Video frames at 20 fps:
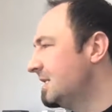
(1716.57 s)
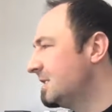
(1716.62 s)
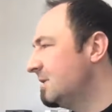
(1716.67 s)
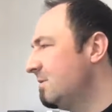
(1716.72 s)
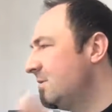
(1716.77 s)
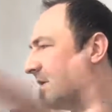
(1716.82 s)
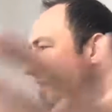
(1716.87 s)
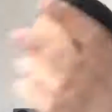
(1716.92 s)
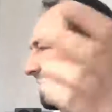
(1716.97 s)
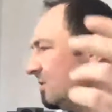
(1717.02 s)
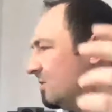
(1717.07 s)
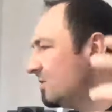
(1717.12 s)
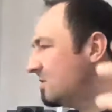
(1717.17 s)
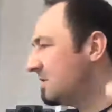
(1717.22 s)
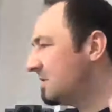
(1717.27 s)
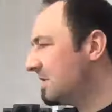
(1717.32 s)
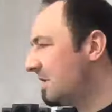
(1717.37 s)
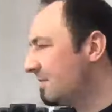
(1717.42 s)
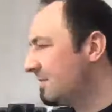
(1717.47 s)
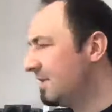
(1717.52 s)
So you can
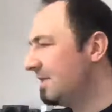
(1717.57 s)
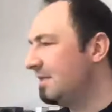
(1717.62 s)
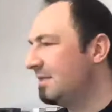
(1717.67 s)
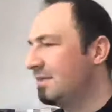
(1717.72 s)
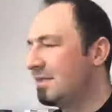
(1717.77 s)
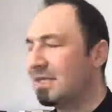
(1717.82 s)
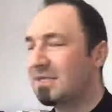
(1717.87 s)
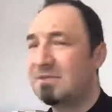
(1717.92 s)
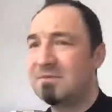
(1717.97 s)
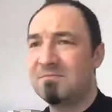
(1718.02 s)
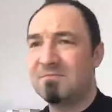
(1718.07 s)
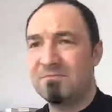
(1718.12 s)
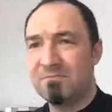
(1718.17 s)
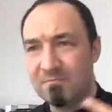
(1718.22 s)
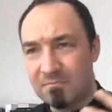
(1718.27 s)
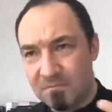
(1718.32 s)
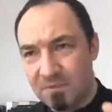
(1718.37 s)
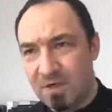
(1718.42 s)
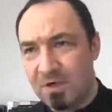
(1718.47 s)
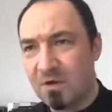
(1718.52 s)
use something that's
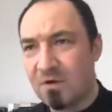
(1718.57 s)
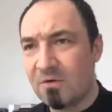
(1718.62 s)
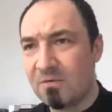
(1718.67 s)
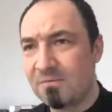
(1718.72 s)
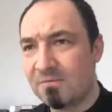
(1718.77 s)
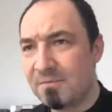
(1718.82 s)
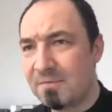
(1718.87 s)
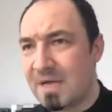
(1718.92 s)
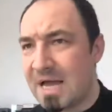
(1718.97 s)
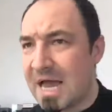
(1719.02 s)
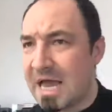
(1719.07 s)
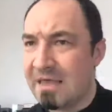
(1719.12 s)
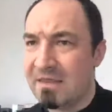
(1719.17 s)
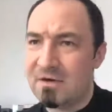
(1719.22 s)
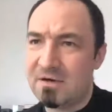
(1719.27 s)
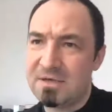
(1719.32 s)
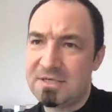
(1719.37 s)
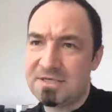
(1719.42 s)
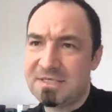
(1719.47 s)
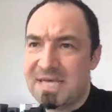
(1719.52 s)

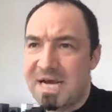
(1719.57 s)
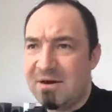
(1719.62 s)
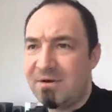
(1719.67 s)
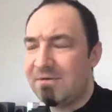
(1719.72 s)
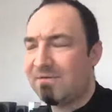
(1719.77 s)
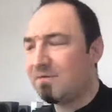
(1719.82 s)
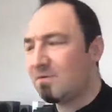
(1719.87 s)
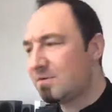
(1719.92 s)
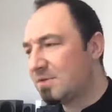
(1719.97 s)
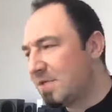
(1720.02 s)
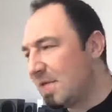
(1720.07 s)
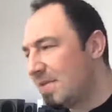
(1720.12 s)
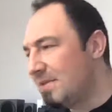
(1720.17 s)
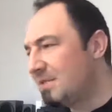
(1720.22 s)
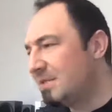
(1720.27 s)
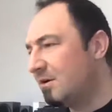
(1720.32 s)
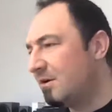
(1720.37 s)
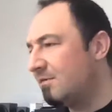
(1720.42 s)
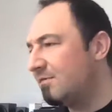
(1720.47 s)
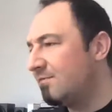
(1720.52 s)
either a serif or sans
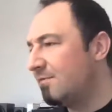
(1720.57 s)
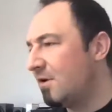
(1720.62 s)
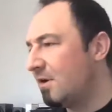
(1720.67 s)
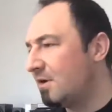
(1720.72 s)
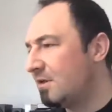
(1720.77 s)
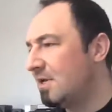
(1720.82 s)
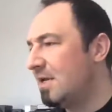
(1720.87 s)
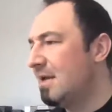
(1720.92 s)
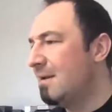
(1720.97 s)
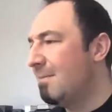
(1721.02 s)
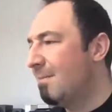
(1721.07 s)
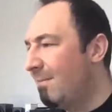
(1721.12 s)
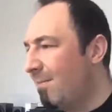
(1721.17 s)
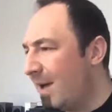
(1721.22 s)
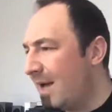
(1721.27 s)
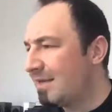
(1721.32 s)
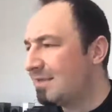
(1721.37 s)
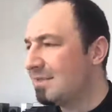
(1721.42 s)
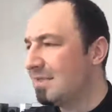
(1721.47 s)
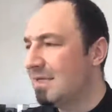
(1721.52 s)
serif font,
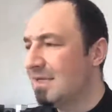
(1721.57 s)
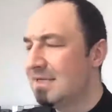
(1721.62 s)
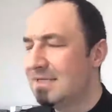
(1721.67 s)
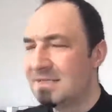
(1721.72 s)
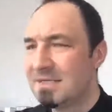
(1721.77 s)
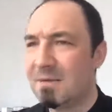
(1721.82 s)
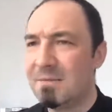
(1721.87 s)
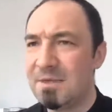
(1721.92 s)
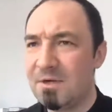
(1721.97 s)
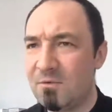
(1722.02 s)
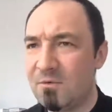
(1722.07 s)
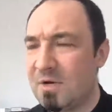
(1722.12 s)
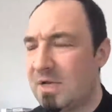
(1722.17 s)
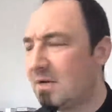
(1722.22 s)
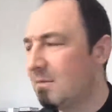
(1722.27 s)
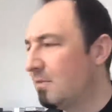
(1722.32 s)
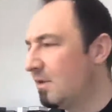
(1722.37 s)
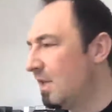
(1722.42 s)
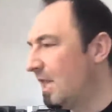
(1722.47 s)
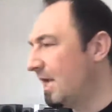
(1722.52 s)
but something
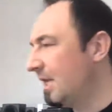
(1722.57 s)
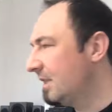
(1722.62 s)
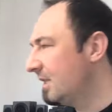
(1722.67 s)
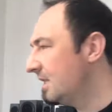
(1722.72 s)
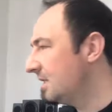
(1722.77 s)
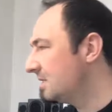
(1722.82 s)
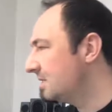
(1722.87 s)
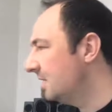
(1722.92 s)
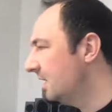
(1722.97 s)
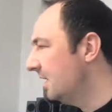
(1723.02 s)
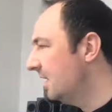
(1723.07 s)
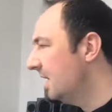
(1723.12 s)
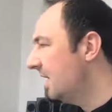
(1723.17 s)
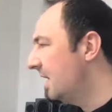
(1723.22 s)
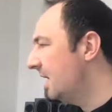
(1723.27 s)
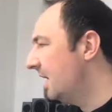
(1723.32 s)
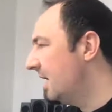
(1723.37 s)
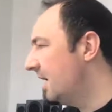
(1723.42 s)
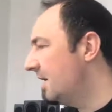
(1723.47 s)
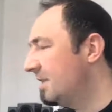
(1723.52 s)
readable like this.
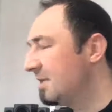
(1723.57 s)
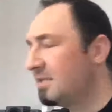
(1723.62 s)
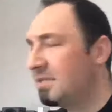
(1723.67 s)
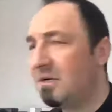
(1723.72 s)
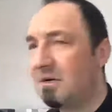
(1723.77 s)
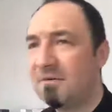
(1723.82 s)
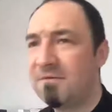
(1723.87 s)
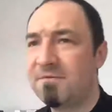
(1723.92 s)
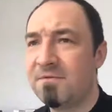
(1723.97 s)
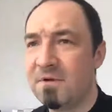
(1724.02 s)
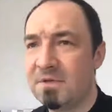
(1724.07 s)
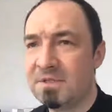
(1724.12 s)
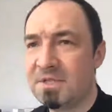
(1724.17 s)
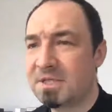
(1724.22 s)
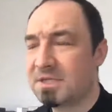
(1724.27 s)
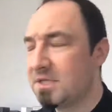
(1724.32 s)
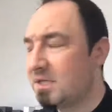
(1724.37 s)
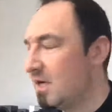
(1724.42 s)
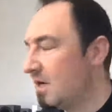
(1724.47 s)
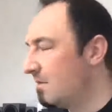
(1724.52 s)
The serif fonts
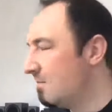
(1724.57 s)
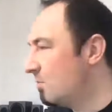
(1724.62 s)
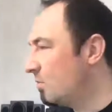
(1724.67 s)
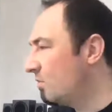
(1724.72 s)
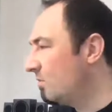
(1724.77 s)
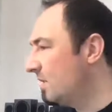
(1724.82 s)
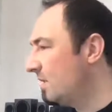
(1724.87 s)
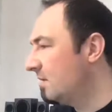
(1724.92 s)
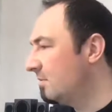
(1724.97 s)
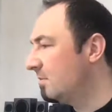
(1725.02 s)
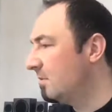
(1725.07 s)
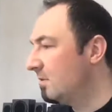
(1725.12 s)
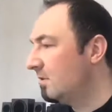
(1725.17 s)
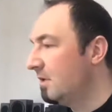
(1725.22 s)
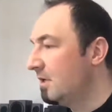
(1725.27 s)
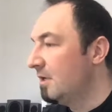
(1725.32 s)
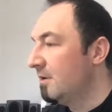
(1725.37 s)
actually are more readable.